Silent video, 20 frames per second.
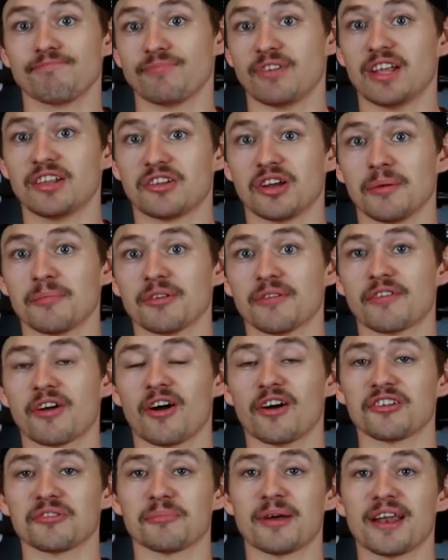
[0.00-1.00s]
in terms of
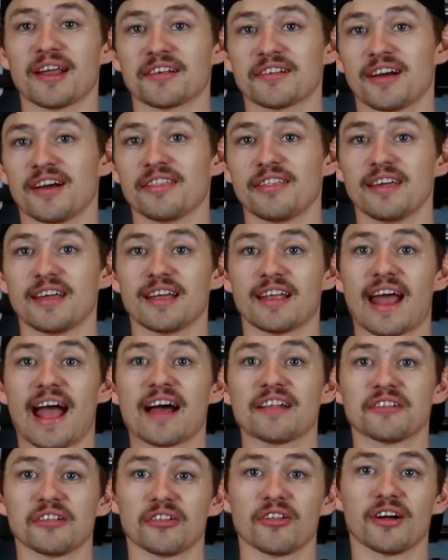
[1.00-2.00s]
cosmetics, I think it
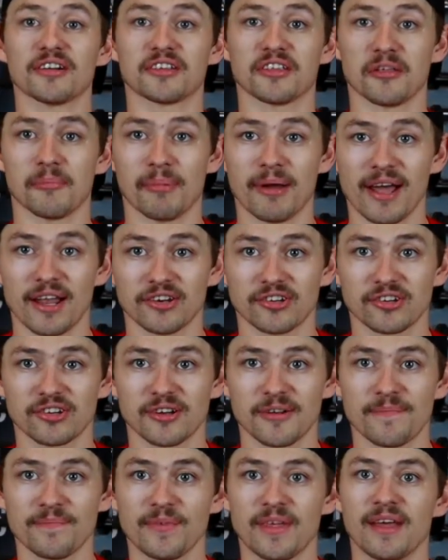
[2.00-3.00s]
adds a lot to the bench.
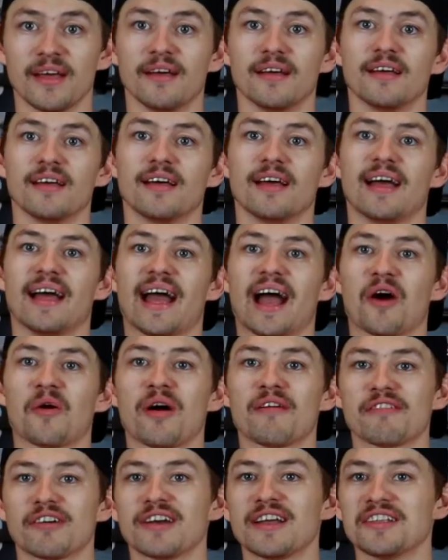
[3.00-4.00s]

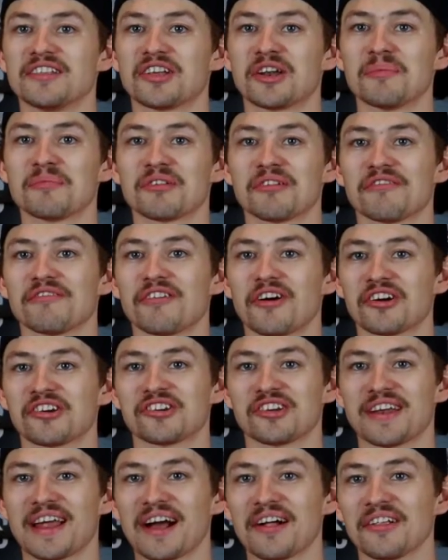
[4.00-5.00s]
However, in terms of
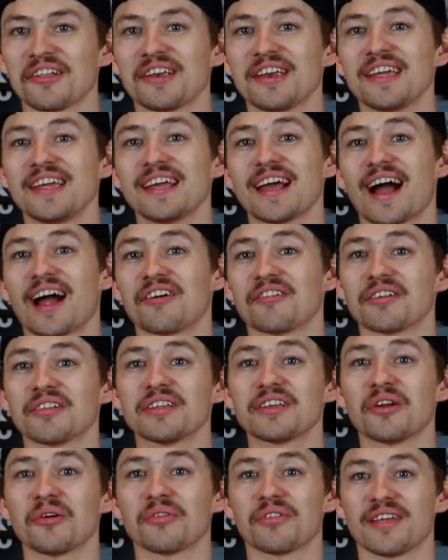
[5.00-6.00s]
functionality, I
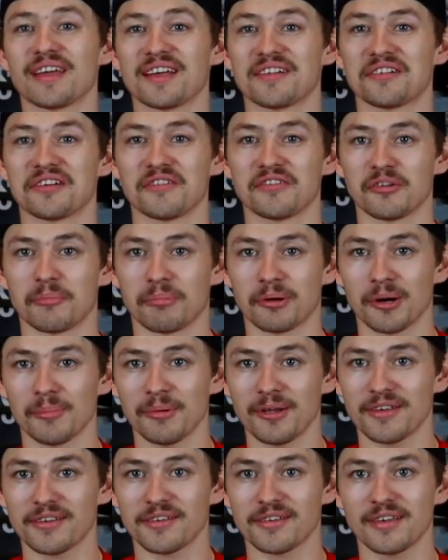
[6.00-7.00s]
really don't think it serves a
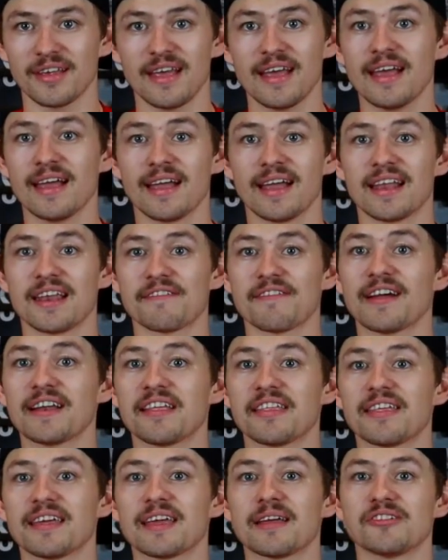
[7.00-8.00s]
purpose, and if
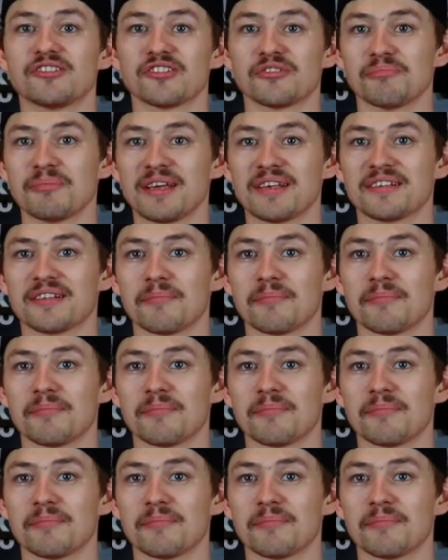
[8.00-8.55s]
anything, it just makes the